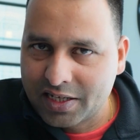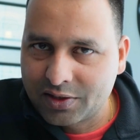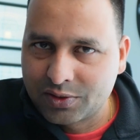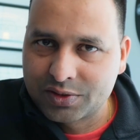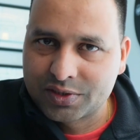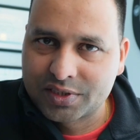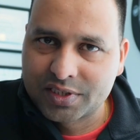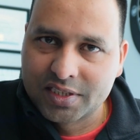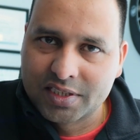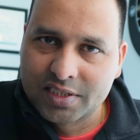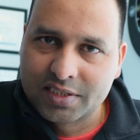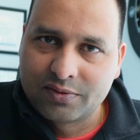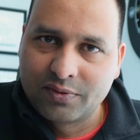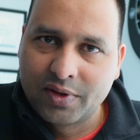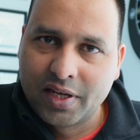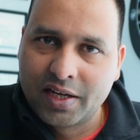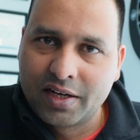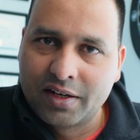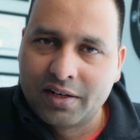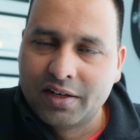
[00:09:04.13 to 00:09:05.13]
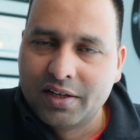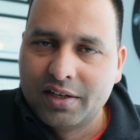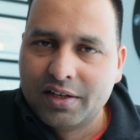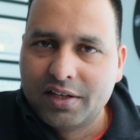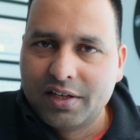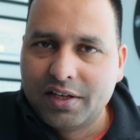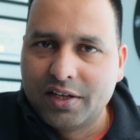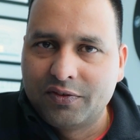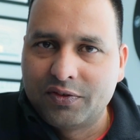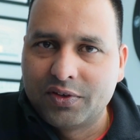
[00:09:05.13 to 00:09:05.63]
questions where
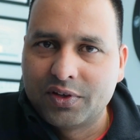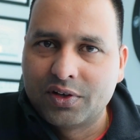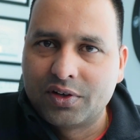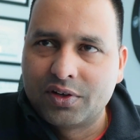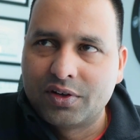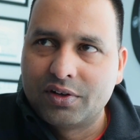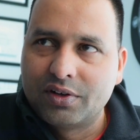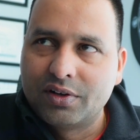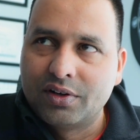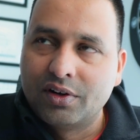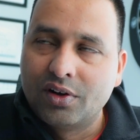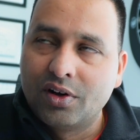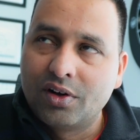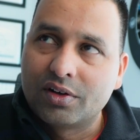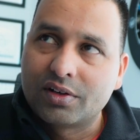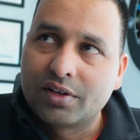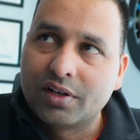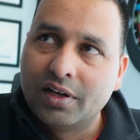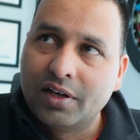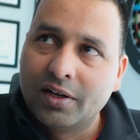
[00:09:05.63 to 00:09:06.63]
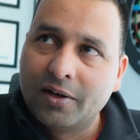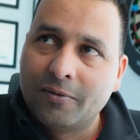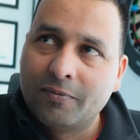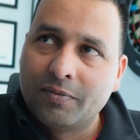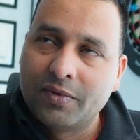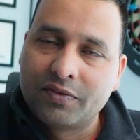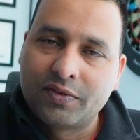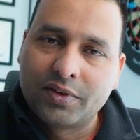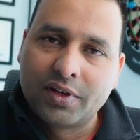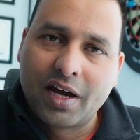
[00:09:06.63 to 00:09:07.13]
if you
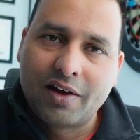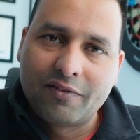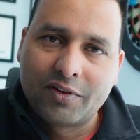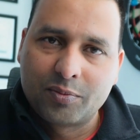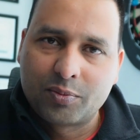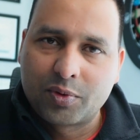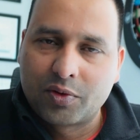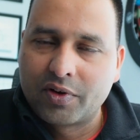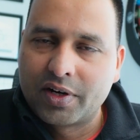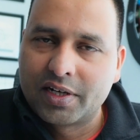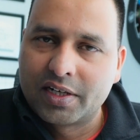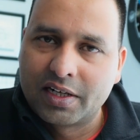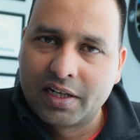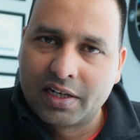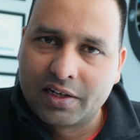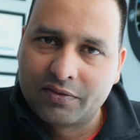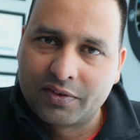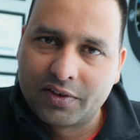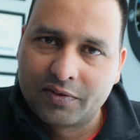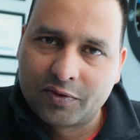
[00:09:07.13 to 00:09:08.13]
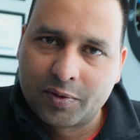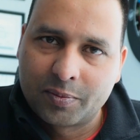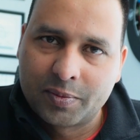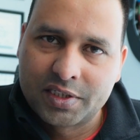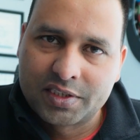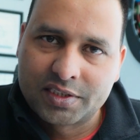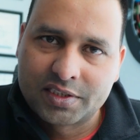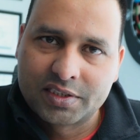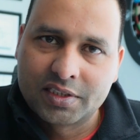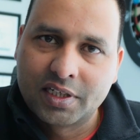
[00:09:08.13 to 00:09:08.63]
haven't provided enough
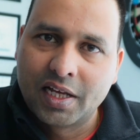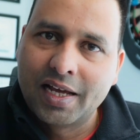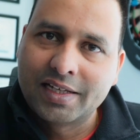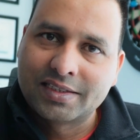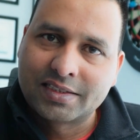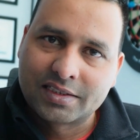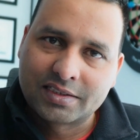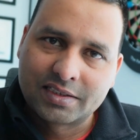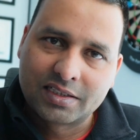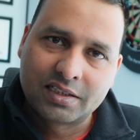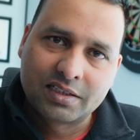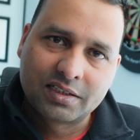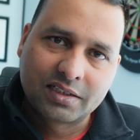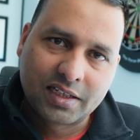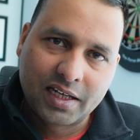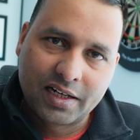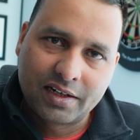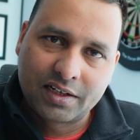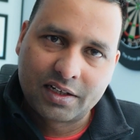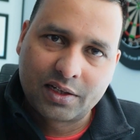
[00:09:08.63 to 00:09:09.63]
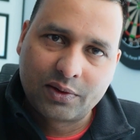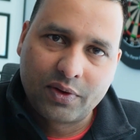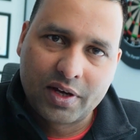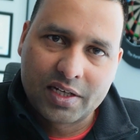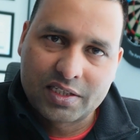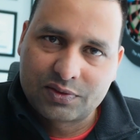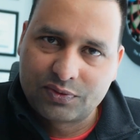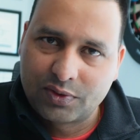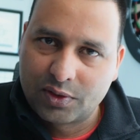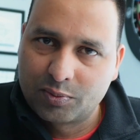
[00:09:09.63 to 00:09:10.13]
information, assessor can
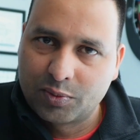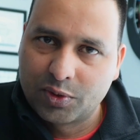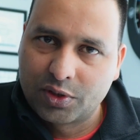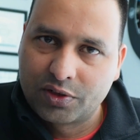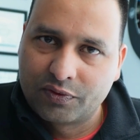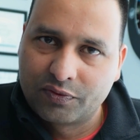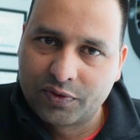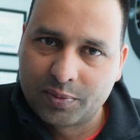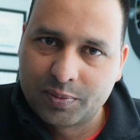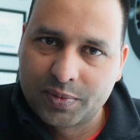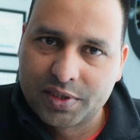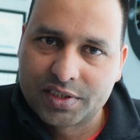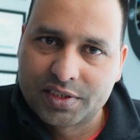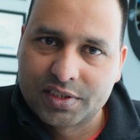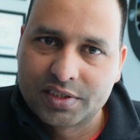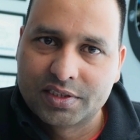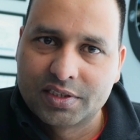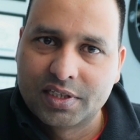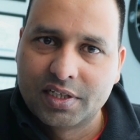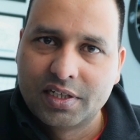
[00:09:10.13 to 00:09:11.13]
request for more information.